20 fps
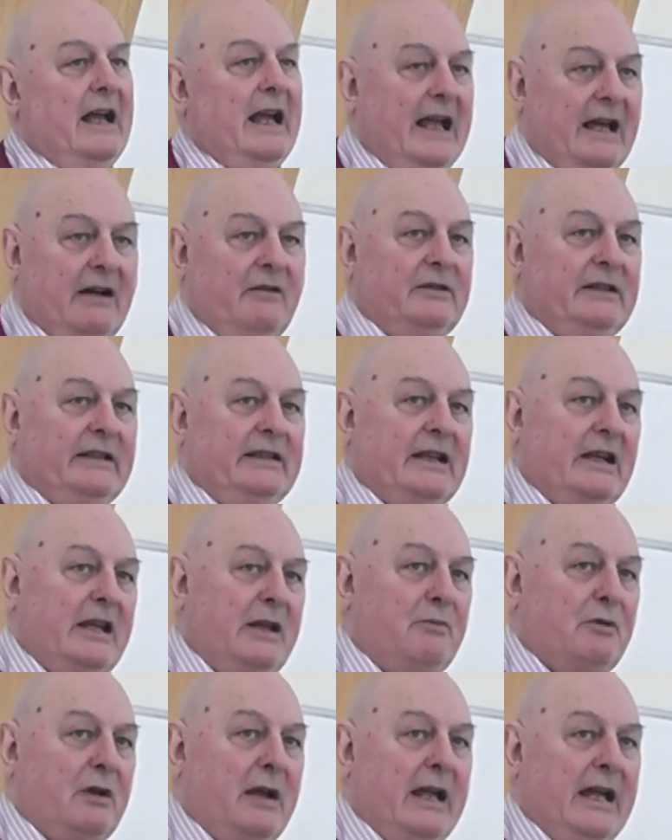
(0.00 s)
How did
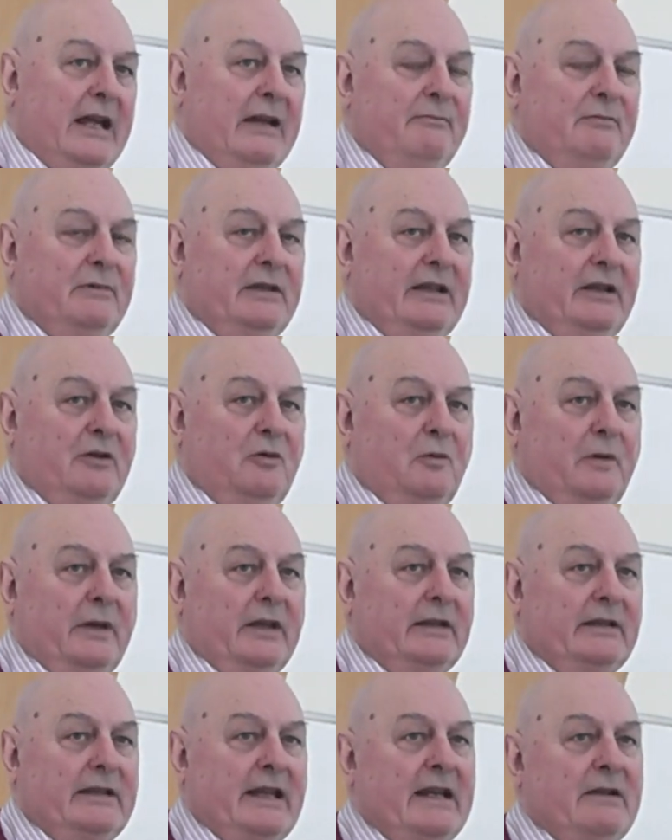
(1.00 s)
Abraham deal with
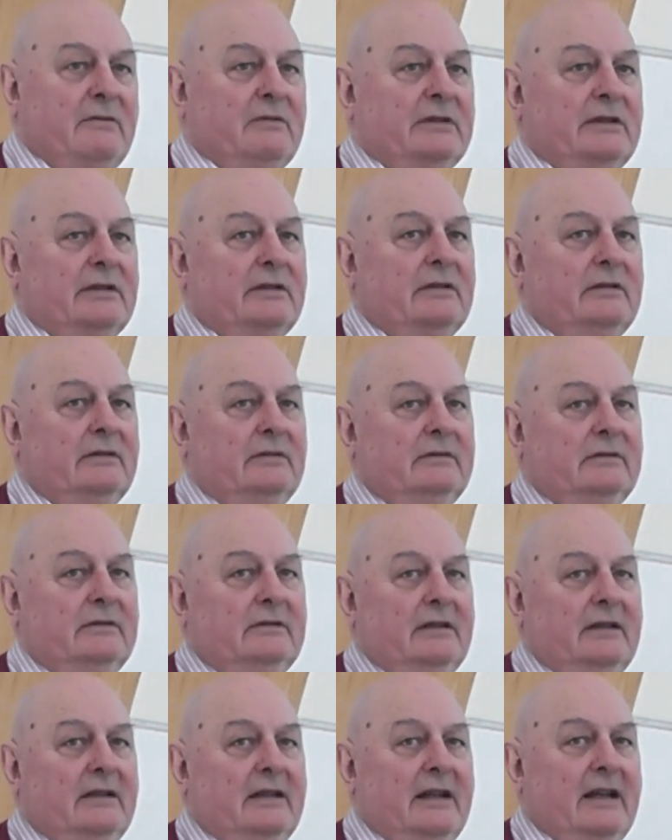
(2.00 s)
the doubts?
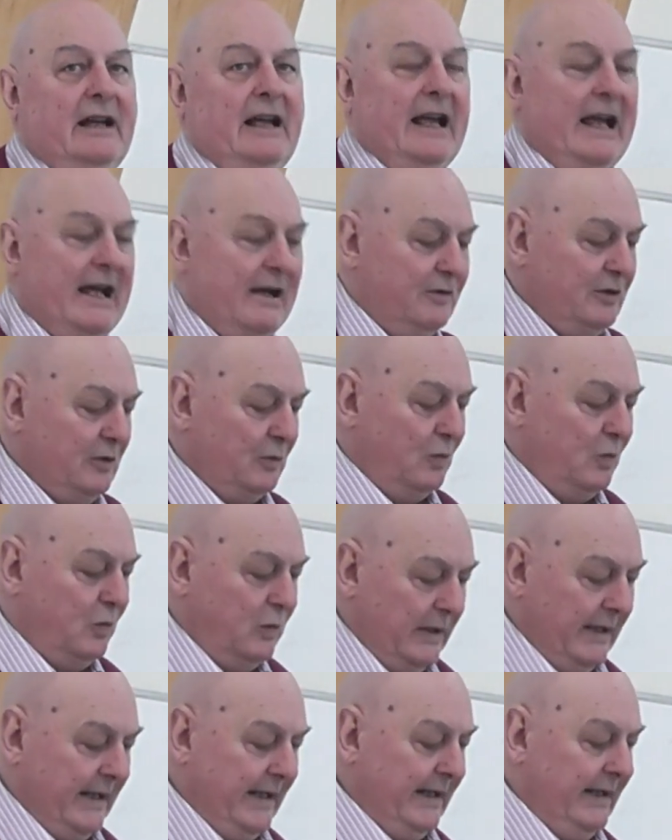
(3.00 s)
How do
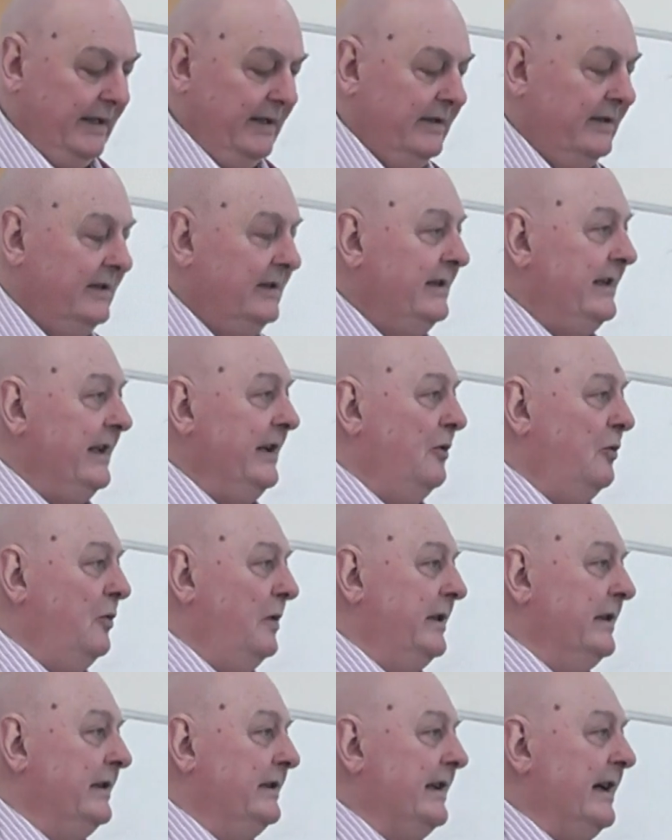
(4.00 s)
we deal
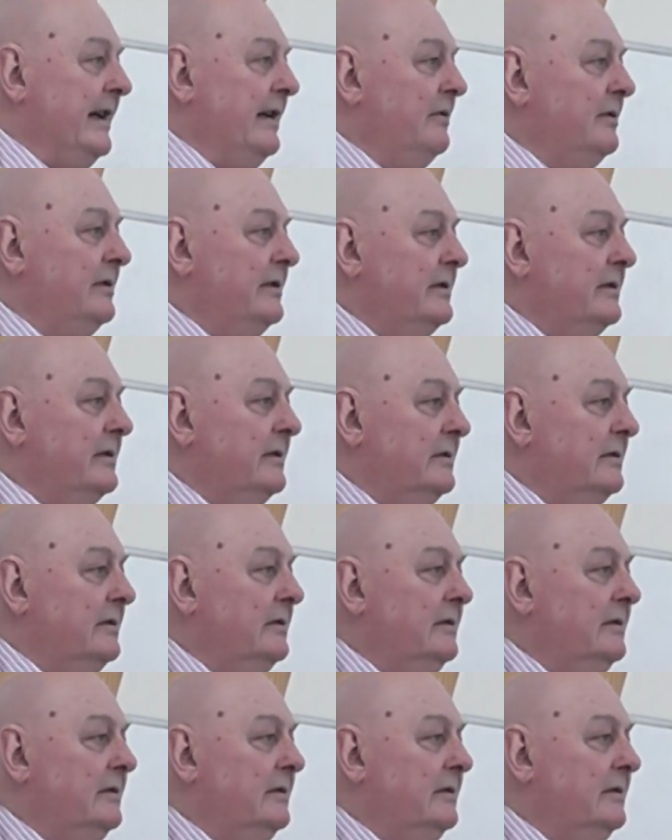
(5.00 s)
with the doubts?